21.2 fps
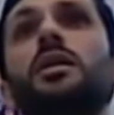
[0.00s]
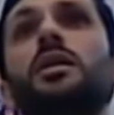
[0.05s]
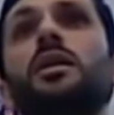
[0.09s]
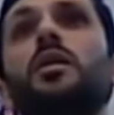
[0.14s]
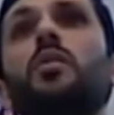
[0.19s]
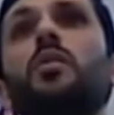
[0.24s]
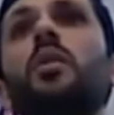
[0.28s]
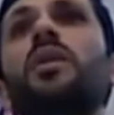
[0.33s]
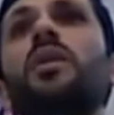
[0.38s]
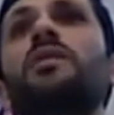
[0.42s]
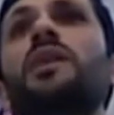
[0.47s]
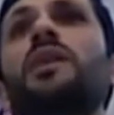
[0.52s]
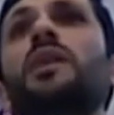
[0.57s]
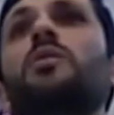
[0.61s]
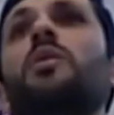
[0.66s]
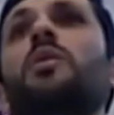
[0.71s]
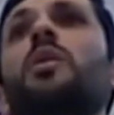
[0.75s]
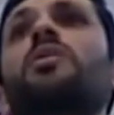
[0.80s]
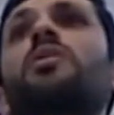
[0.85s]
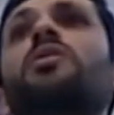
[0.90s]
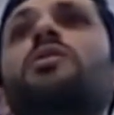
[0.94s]
one day we
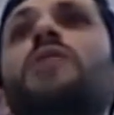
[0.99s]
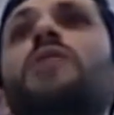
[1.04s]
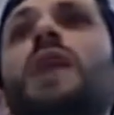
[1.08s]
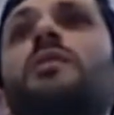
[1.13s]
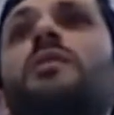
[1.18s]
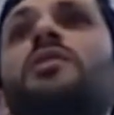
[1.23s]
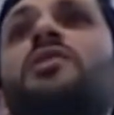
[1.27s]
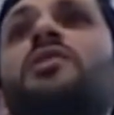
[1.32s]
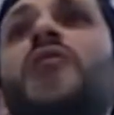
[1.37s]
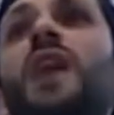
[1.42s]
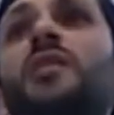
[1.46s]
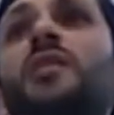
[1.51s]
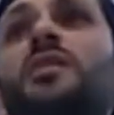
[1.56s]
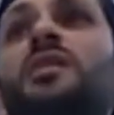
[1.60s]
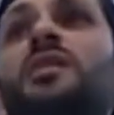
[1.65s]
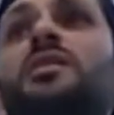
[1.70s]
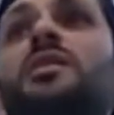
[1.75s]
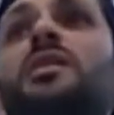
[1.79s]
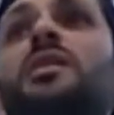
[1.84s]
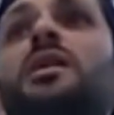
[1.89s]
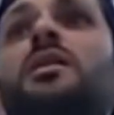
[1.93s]
wanted to have a charity
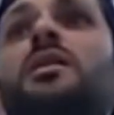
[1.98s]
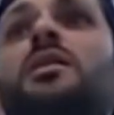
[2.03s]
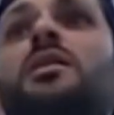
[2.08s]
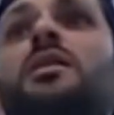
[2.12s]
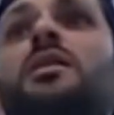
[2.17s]
dinner.